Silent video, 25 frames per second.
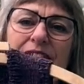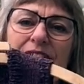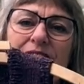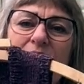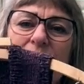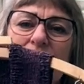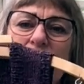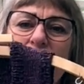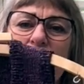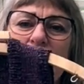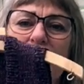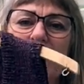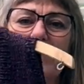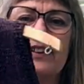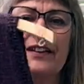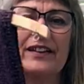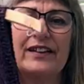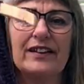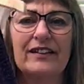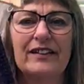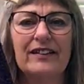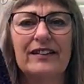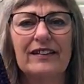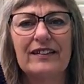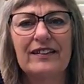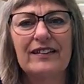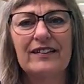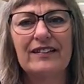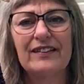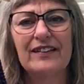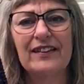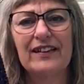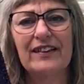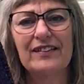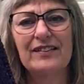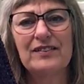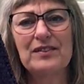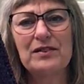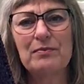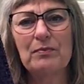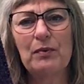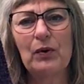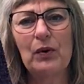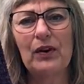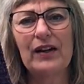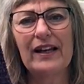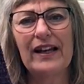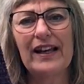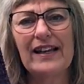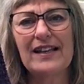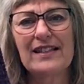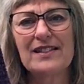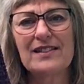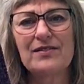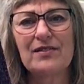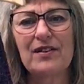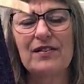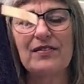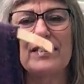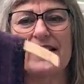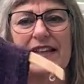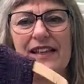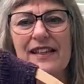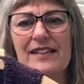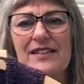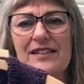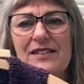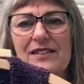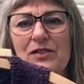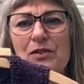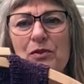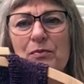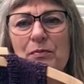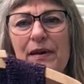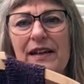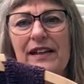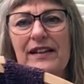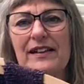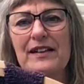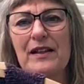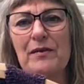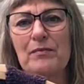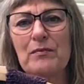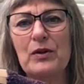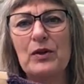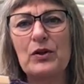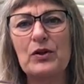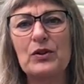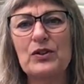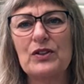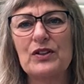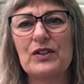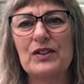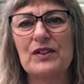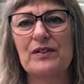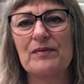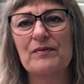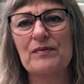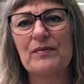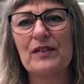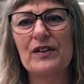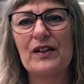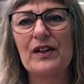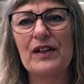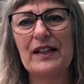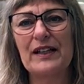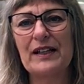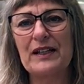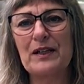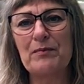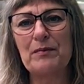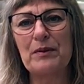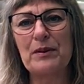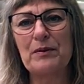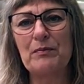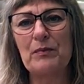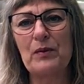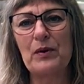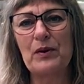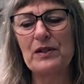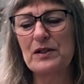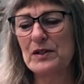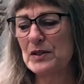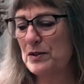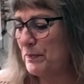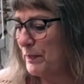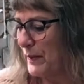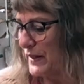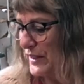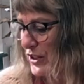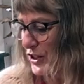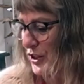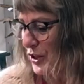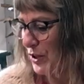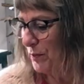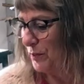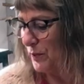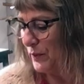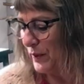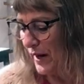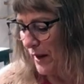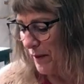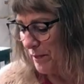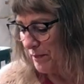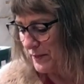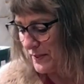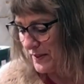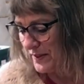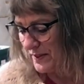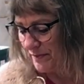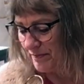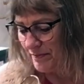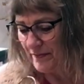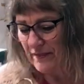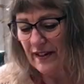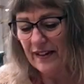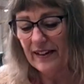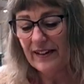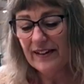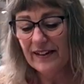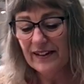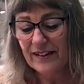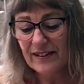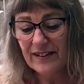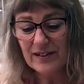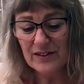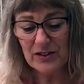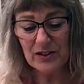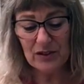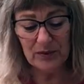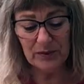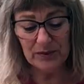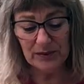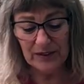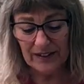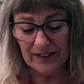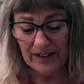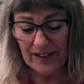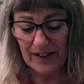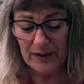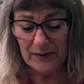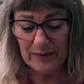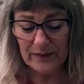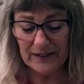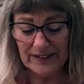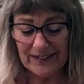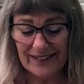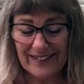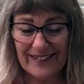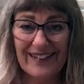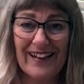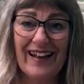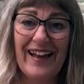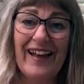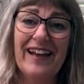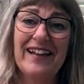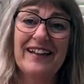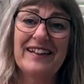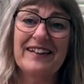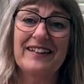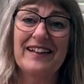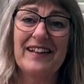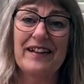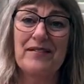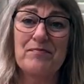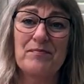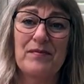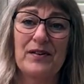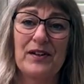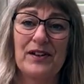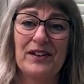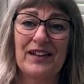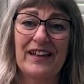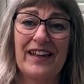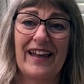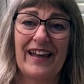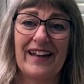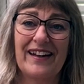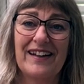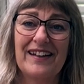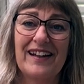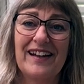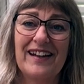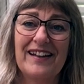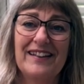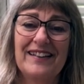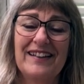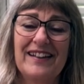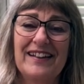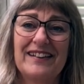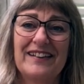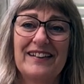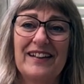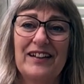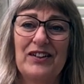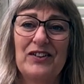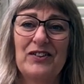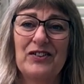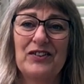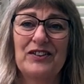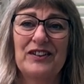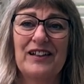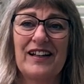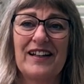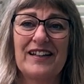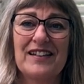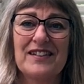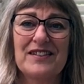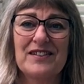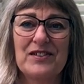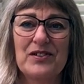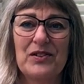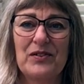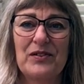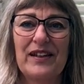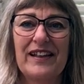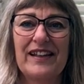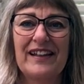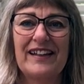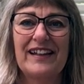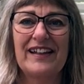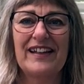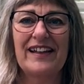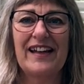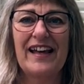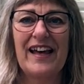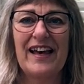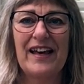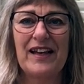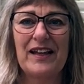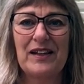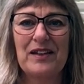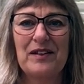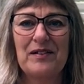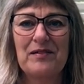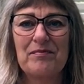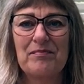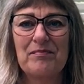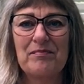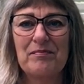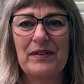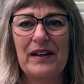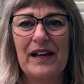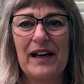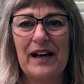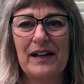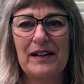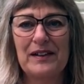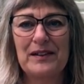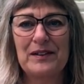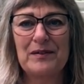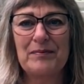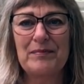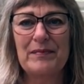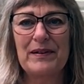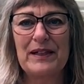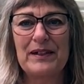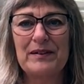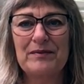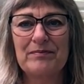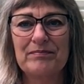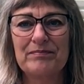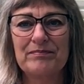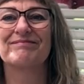doing the small extra things to make them look a little bit more special perhaps. So I will hang them again. I think they look nice, so they can hang behind me.